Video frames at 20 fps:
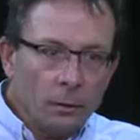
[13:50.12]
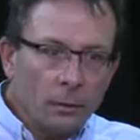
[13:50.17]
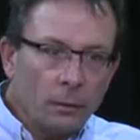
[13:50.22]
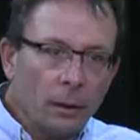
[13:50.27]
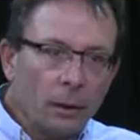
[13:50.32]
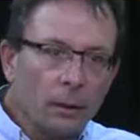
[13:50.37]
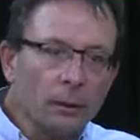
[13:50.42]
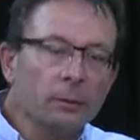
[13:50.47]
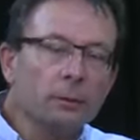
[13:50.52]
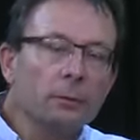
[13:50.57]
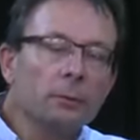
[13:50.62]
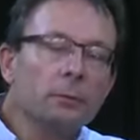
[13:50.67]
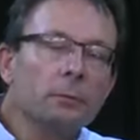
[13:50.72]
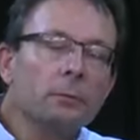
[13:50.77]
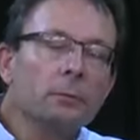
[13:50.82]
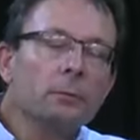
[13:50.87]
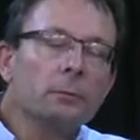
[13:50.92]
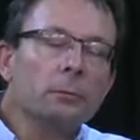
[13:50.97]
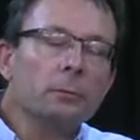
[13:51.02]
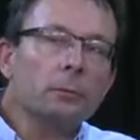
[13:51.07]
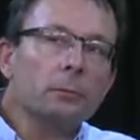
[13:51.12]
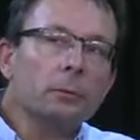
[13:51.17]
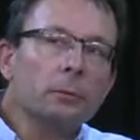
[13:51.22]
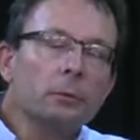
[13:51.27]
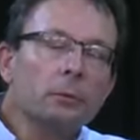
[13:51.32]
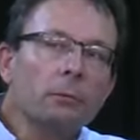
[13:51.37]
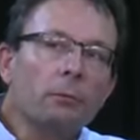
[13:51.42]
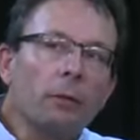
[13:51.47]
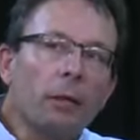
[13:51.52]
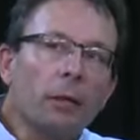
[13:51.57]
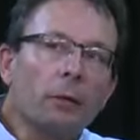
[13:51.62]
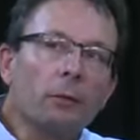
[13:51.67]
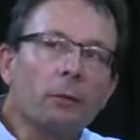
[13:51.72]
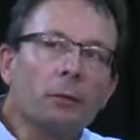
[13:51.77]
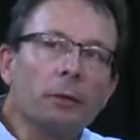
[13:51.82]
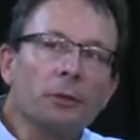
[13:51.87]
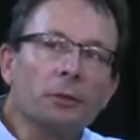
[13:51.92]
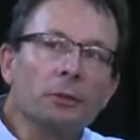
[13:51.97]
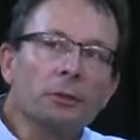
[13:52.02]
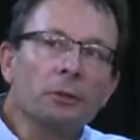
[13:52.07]
And just a final
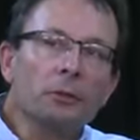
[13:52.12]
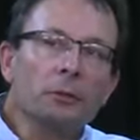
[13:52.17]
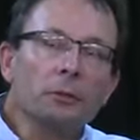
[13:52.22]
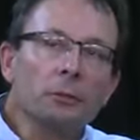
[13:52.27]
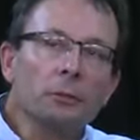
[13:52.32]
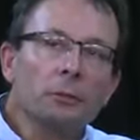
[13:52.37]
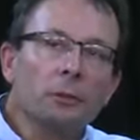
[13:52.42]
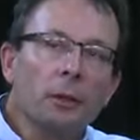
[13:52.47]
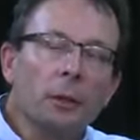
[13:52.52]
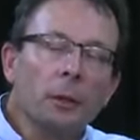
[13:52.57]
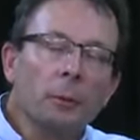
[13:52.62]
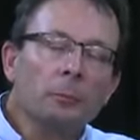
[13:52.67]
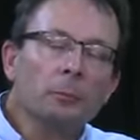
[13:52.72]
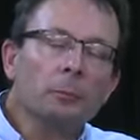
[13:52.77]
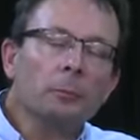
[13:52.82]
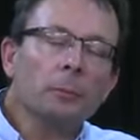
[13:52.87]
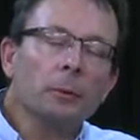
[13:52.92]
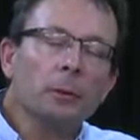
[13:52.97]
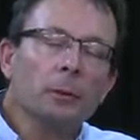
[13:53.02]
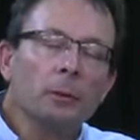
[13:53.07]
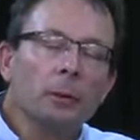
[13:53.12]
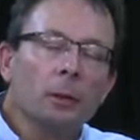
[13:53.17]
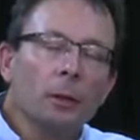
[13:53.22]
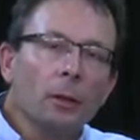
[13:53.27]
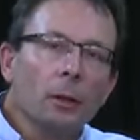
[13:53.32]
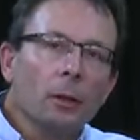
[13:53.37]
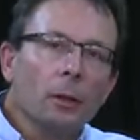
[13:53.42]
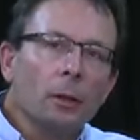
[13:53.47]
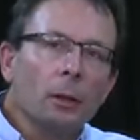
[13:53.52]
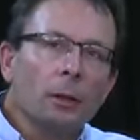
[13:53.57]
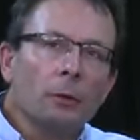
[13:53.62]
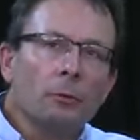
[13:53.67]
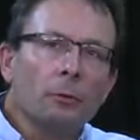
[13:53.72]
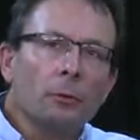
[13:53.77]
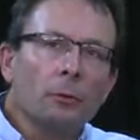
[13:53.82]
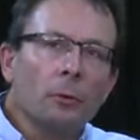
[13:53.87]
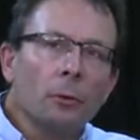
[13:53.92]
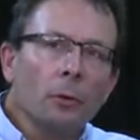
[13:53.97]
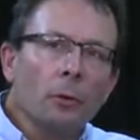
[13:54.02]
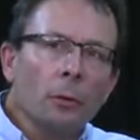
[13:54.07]
question is,
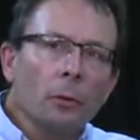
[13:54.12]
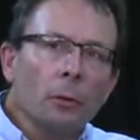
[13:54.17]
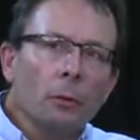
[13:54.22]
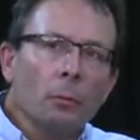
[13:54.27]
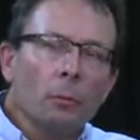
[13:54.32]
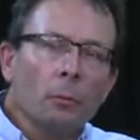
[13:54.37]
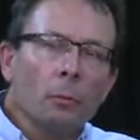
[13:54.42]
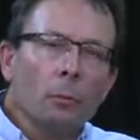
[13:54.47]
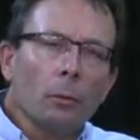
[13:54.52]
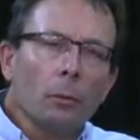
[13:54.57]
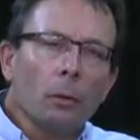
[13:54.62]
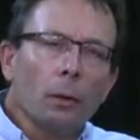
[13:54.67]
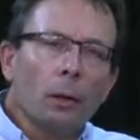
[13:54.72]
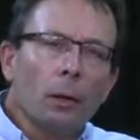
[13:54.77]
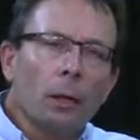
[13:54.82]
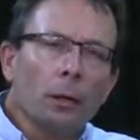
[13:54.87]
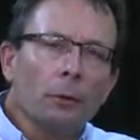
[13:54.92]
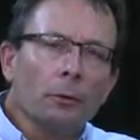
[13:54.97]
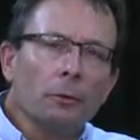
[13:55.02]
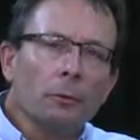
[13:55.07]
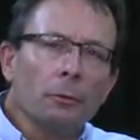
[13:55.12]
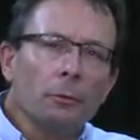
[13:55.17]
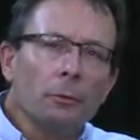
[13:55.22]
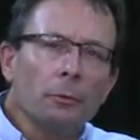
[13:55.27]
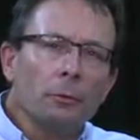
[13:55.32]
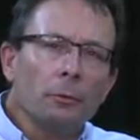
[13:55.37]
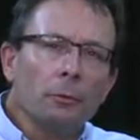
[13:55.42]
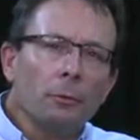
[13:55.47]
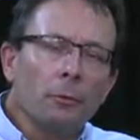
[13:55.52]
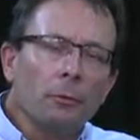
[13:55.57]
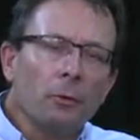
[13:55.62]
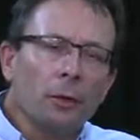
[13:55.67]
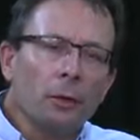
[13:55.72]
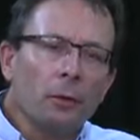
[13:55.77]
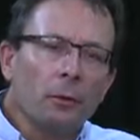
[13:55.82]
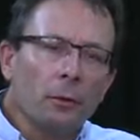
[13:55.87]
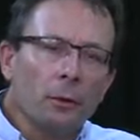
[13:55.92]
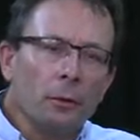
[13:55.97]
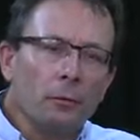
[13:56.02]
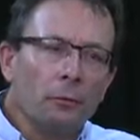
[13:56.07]
how do you think
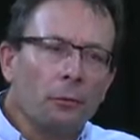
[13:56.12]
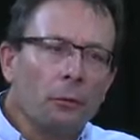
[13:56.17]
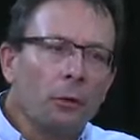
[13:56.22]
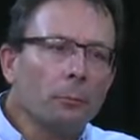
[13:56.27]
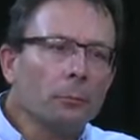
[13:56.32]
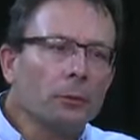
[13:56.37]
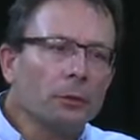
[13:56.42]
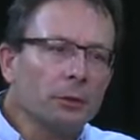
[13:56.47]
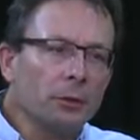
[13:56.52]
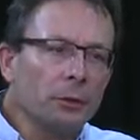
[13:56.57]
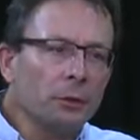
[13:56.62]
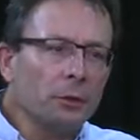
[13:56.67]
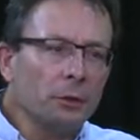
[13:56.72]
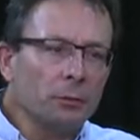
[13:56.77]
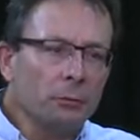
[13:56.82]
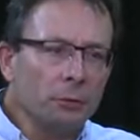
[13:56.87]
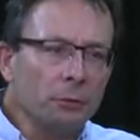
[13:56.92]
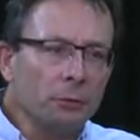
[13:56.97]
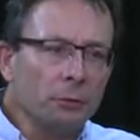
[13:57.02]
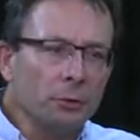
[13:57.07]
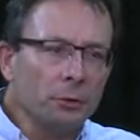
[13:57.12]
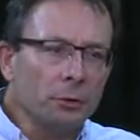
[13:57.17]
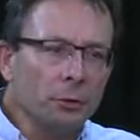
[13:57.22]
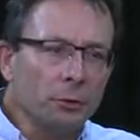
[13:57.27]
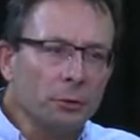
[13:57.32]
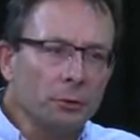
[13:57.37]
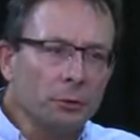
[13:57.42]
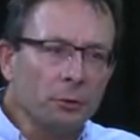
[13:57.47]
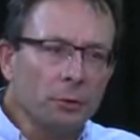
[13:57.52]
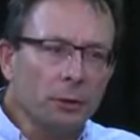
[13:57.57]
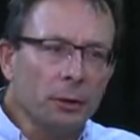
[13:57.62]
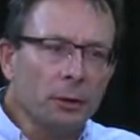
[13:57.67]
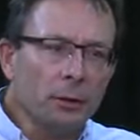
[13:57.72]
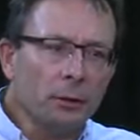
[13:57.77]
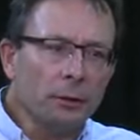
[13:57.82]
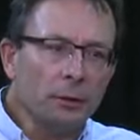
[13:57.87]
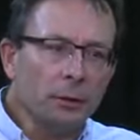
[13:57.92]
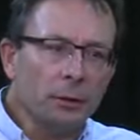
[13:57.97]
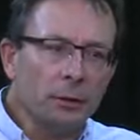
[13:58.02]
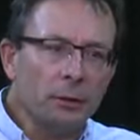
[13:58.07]
these farmers see their future? Do they
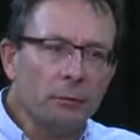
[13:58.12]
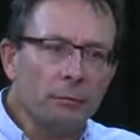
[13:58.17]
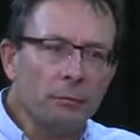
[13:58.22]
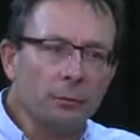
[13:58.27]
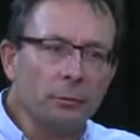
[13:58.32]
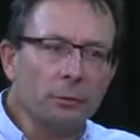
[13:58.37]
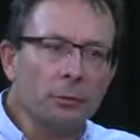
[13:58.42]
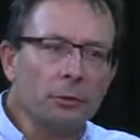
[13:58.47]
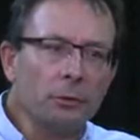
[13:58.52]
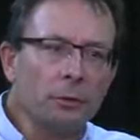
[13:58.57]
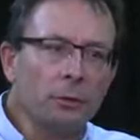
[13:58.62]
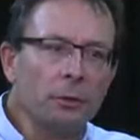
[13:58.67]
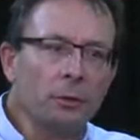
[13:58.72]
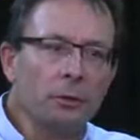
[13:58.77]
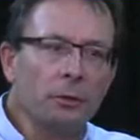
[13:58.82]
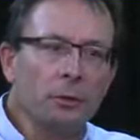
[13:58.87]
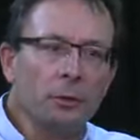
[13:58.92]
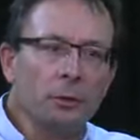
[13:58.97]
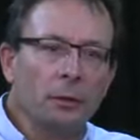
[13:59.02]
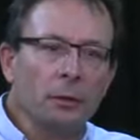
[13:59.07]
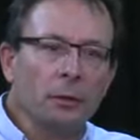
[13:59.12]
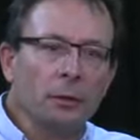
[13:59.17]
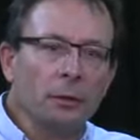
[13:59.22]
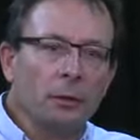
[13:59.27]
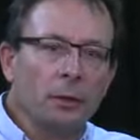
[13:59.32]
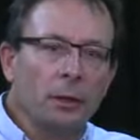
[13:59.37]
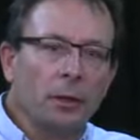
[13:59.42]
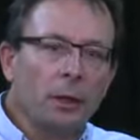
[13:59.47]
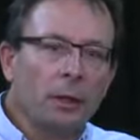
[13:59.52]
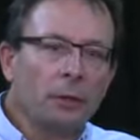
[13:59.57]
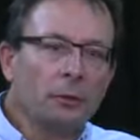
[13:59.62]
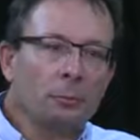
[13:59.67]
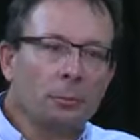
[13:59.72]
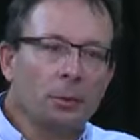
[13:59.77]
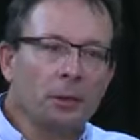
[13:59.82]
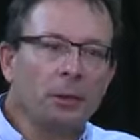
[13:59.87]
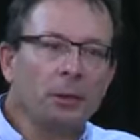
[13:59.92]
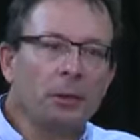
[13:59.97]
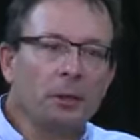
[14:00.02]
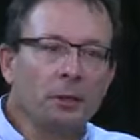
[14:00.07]
see their future as
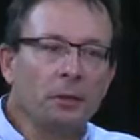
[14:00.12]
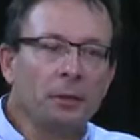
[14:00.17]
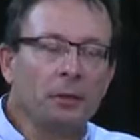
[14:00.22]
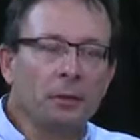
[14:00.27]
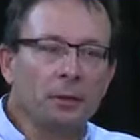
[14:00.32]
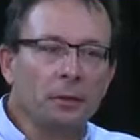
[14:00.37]
being